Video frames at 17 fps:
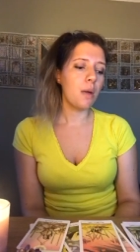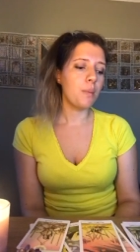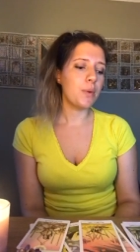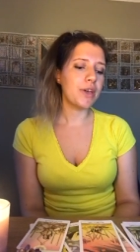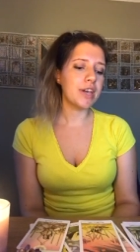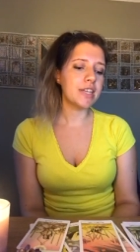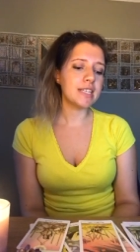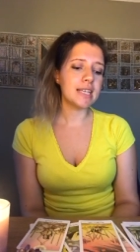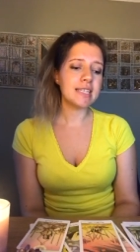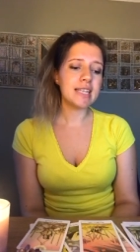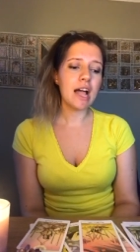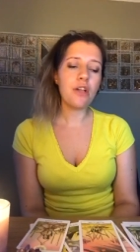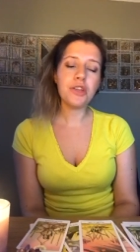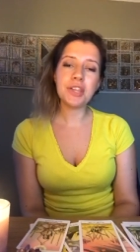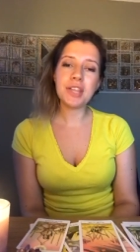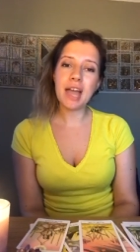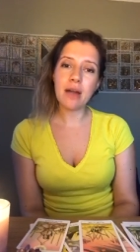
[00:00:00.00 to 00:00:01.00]
Because I tell
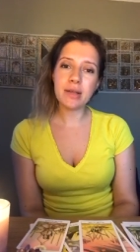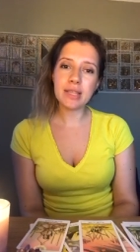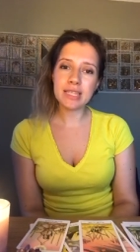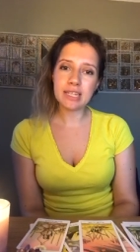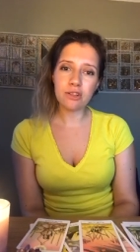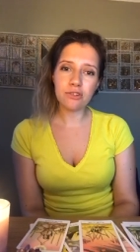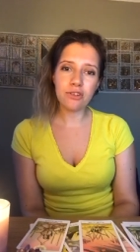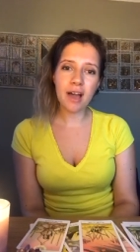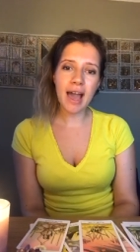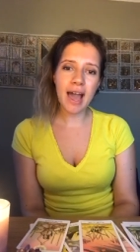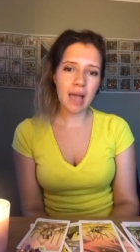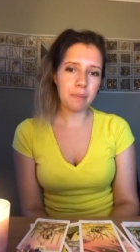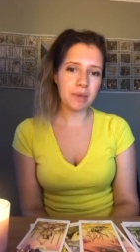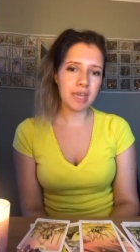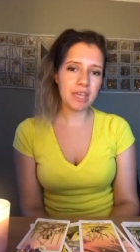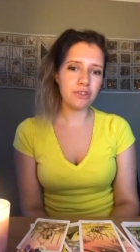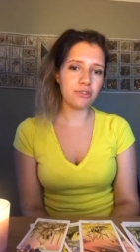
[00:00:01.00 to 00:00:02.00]
you now, until you're
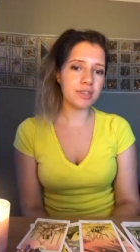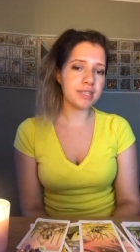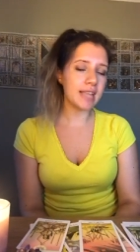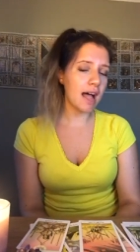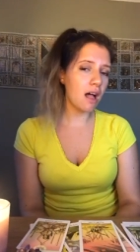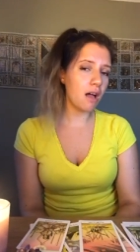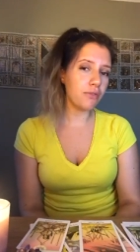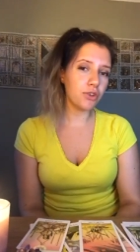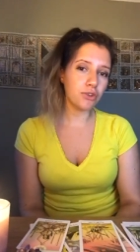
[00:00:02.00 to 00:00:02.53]
happy in yourself,